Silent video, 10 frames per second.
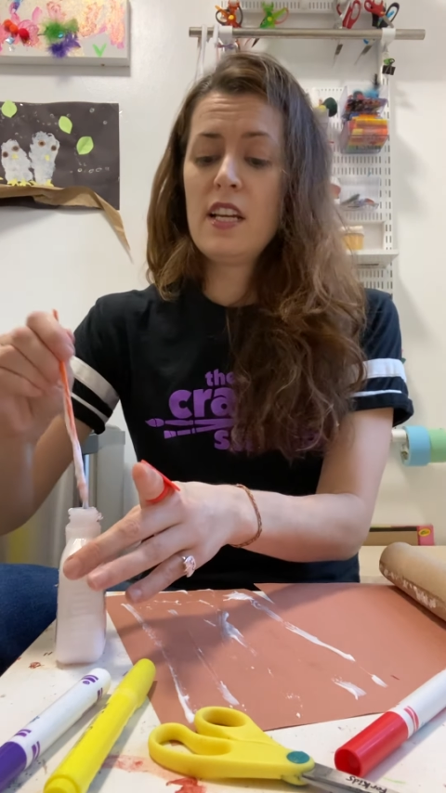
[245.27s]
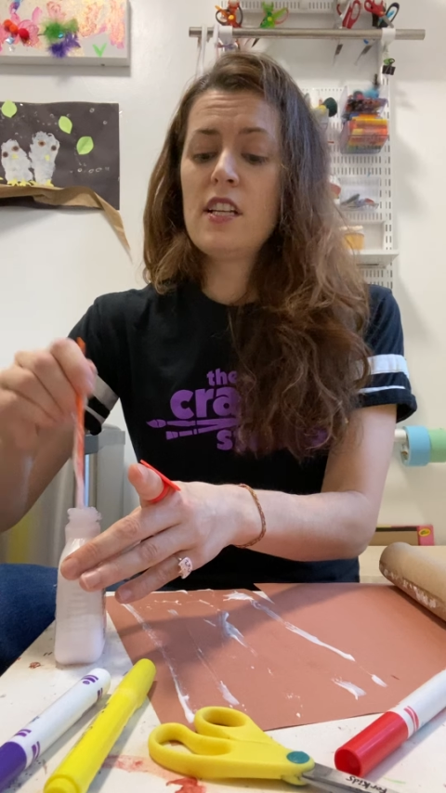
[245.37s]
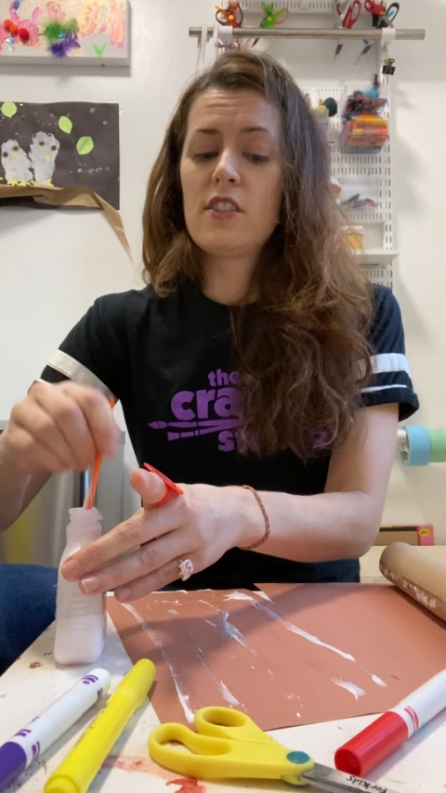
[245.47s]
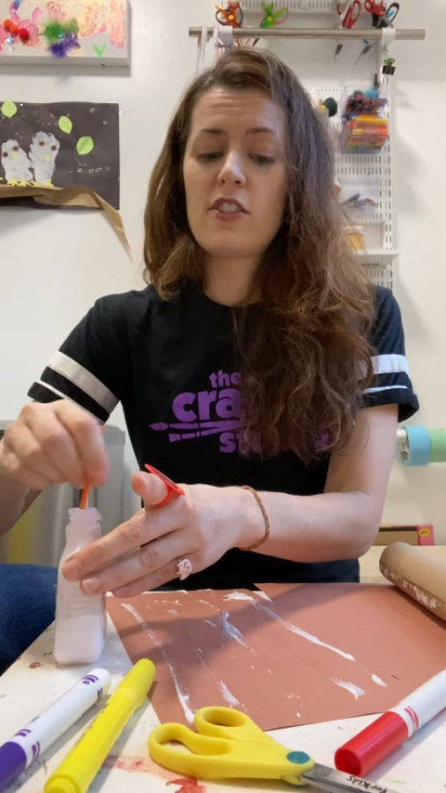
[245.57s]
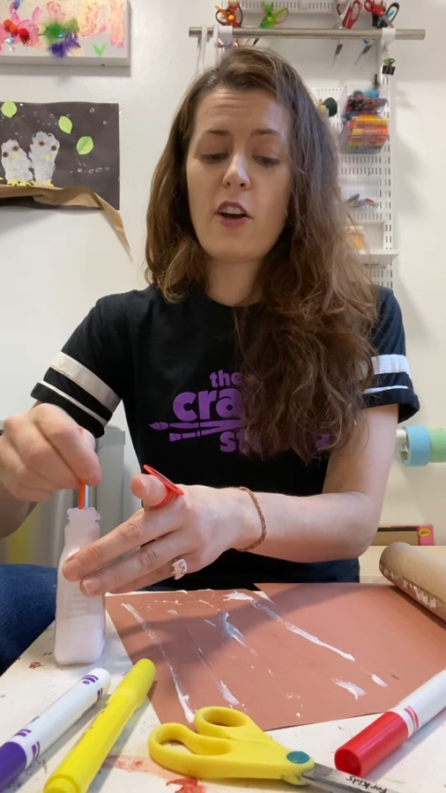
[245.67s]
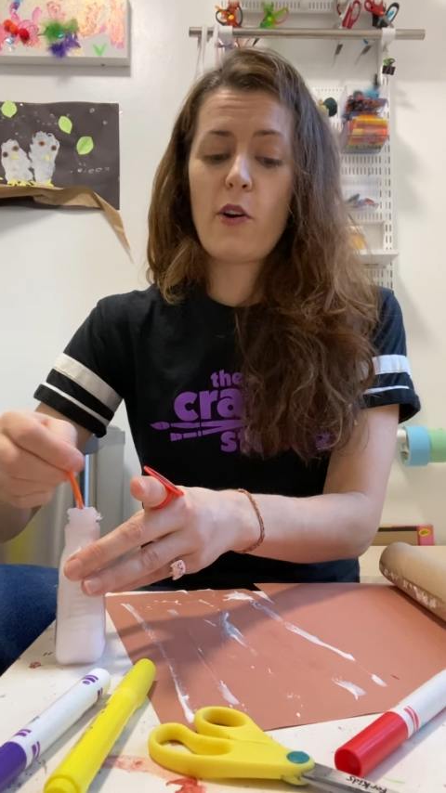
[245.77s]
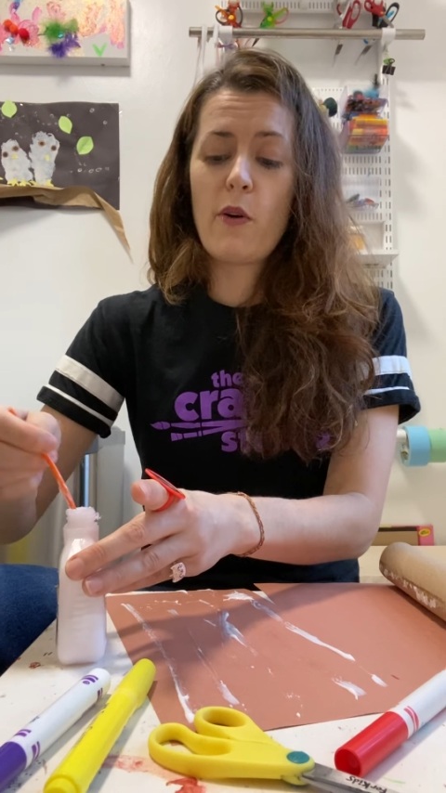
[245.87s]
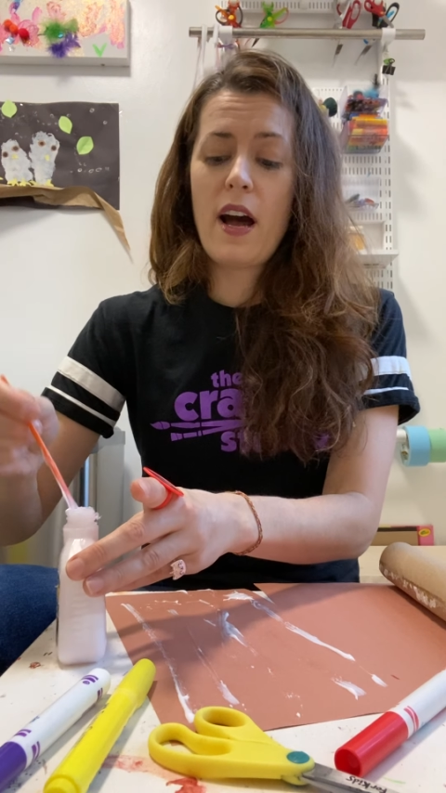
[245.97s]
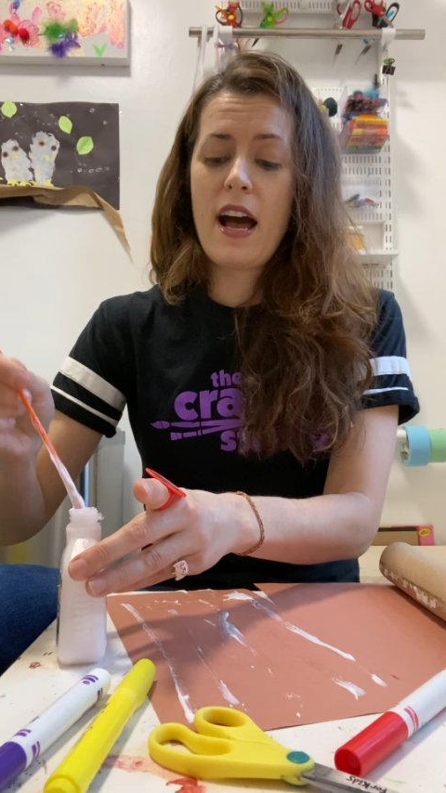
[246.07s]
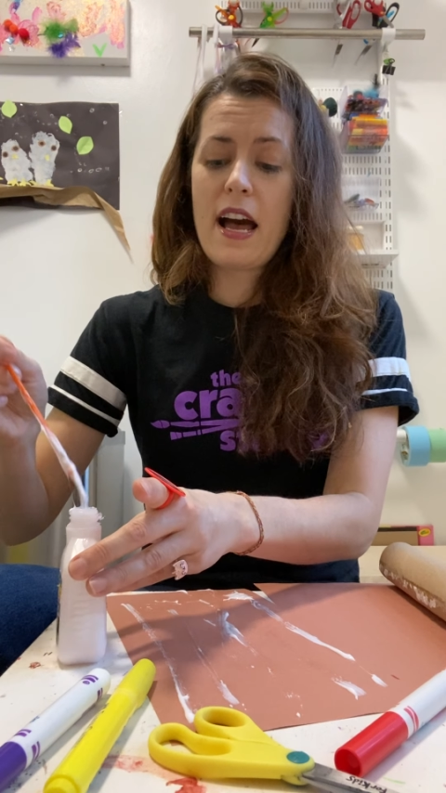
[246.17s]

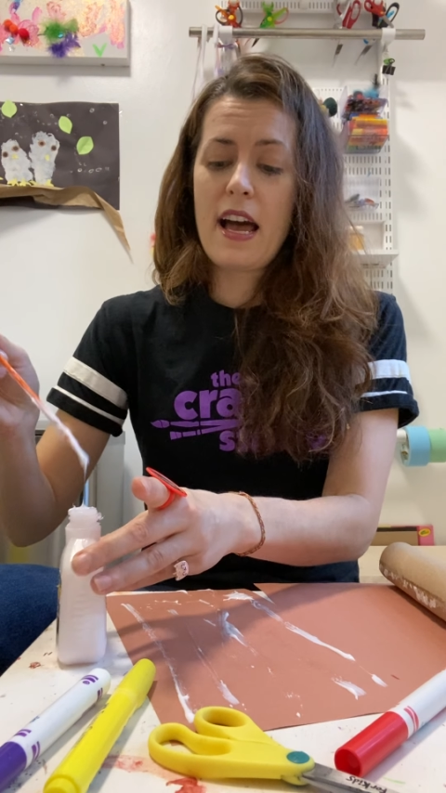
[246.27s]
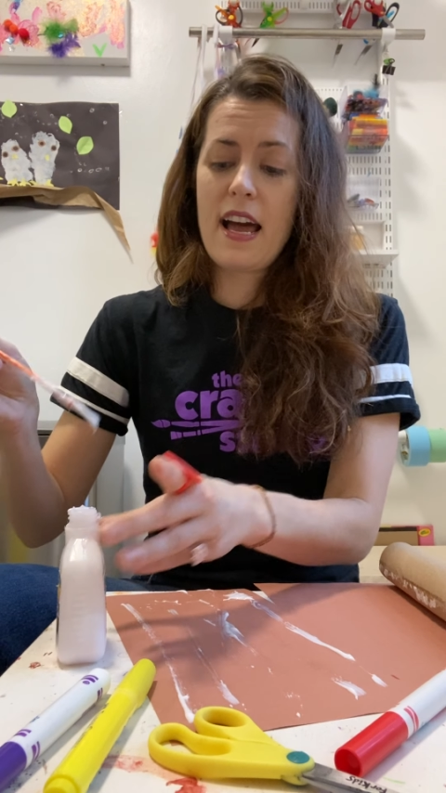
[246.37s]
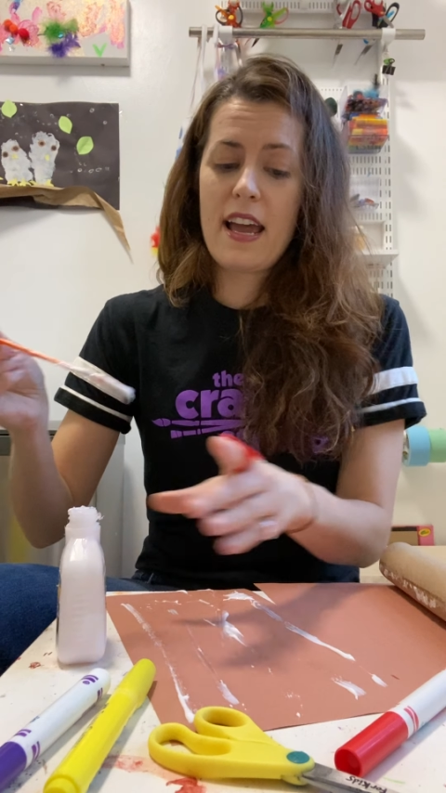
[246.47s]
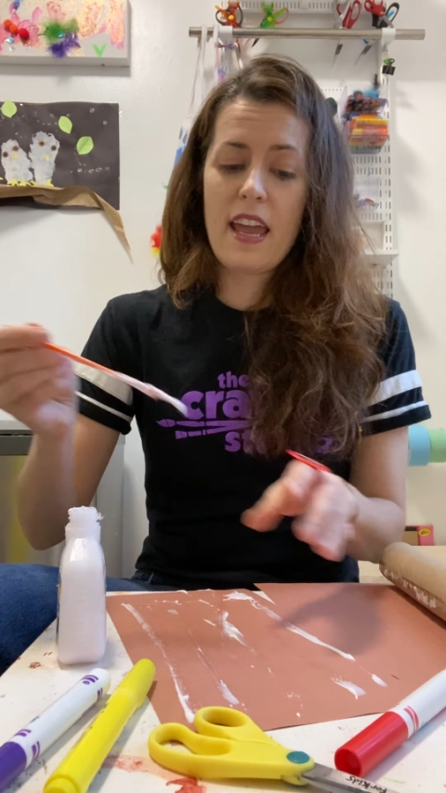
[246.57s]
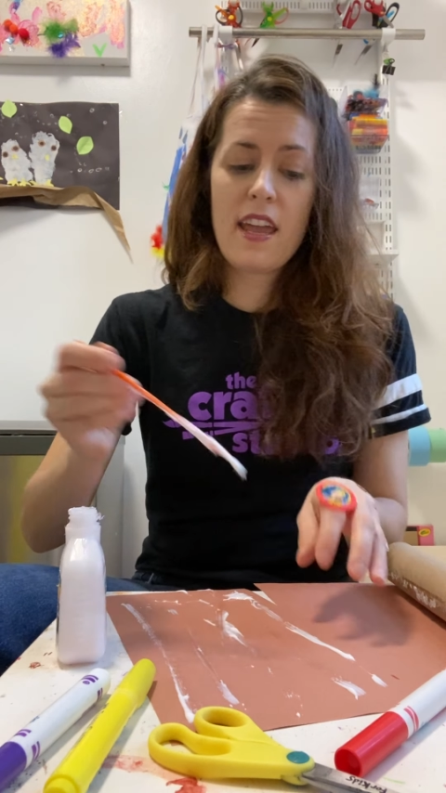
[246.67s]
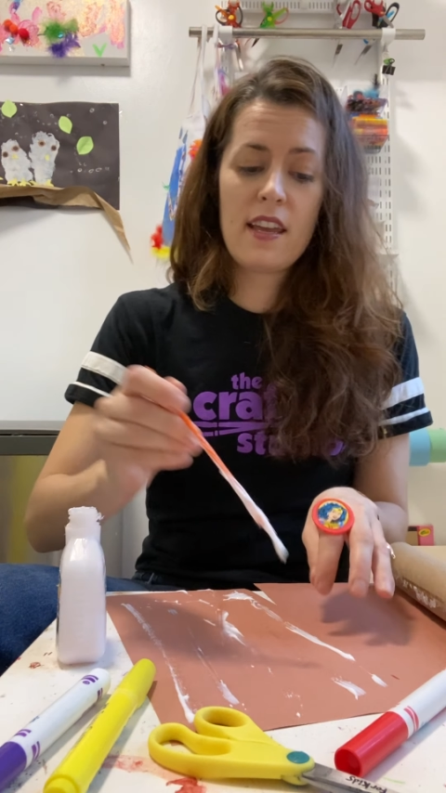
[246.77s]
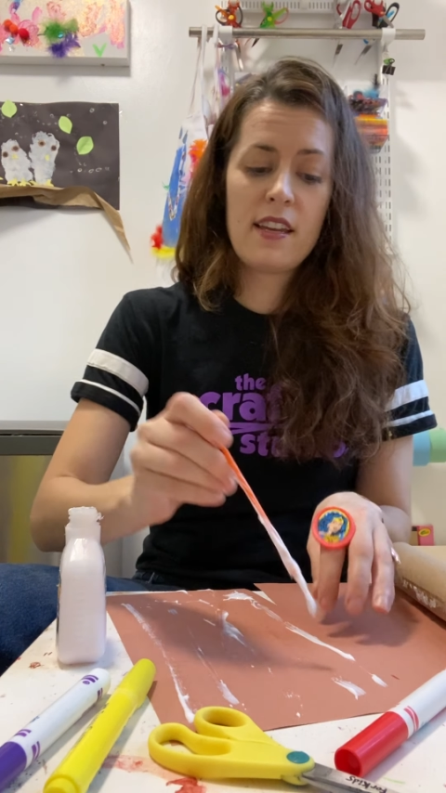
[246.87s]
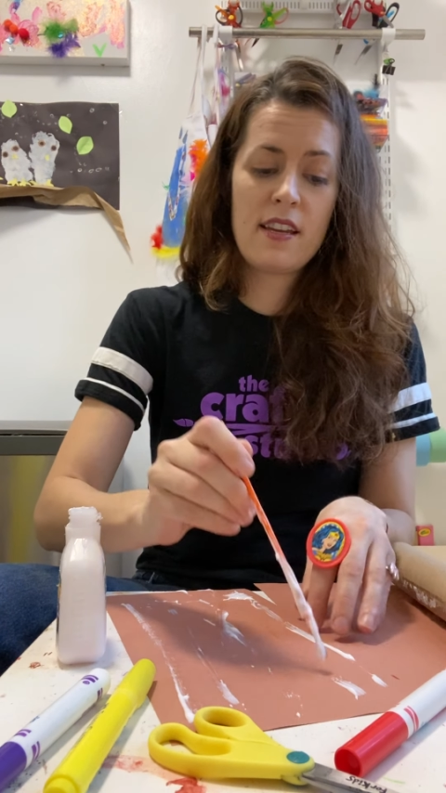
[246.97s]
So I